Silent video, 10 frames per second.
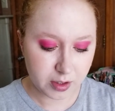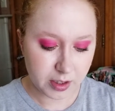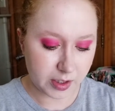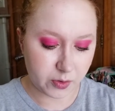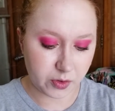
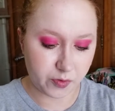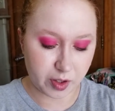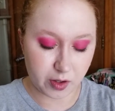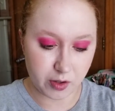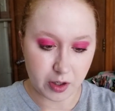I don't know if
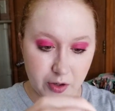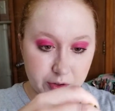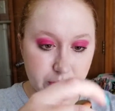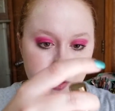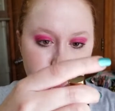there are
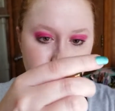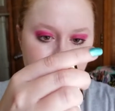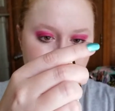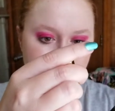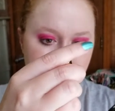others
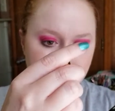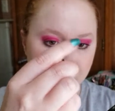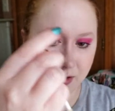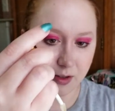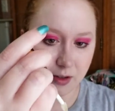
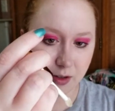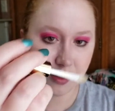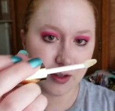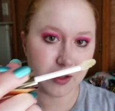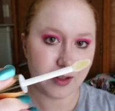because
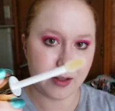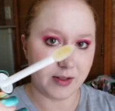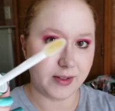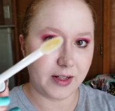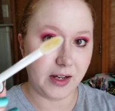it
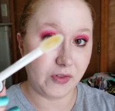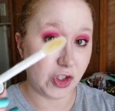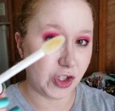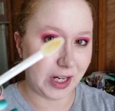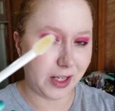doesn't have a
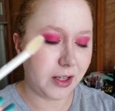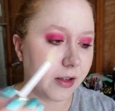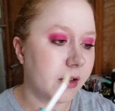shade.